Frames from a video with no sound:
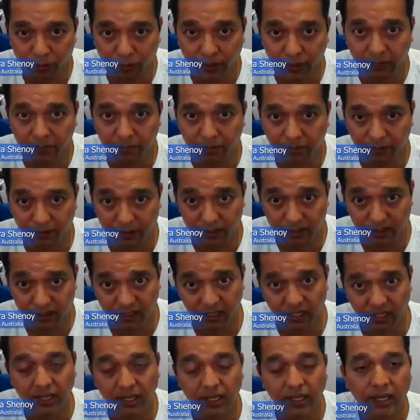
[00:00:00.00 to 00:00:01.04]
papers
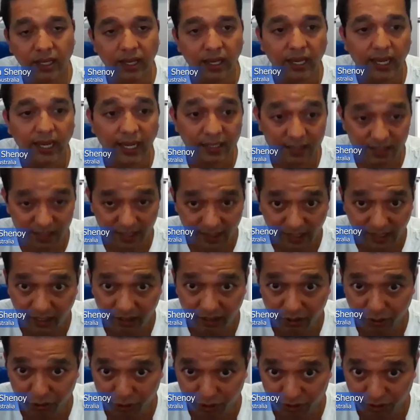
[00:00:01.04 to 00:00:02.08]
and send it
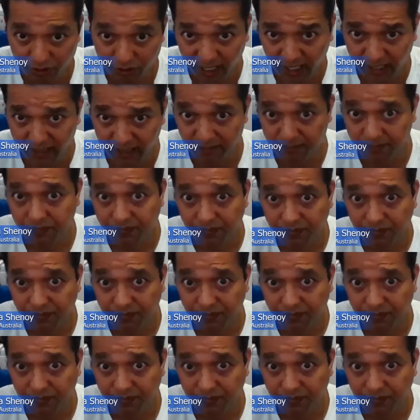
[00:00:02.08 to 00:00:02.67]
to Australia.